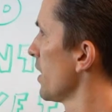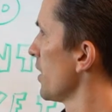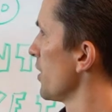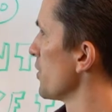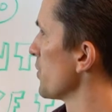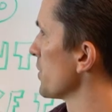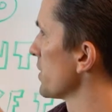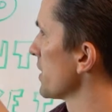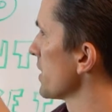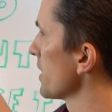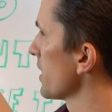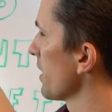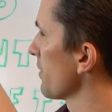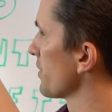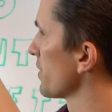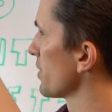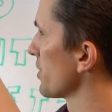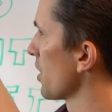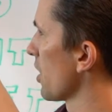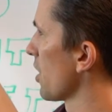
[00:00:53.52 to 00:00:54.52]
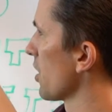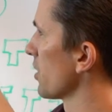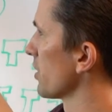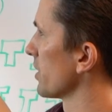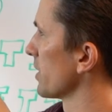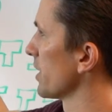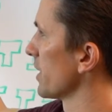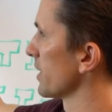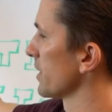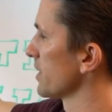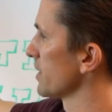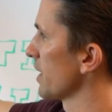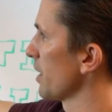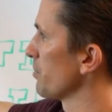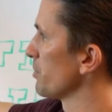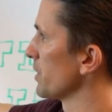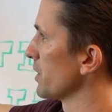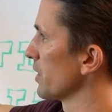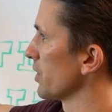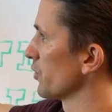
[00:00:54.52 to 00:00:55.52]
You can see that I've starred
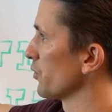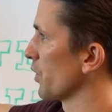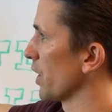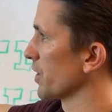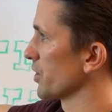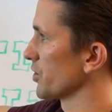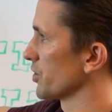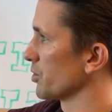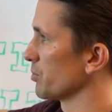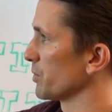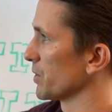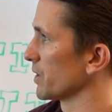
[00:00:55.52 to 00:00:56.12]
accepted and registered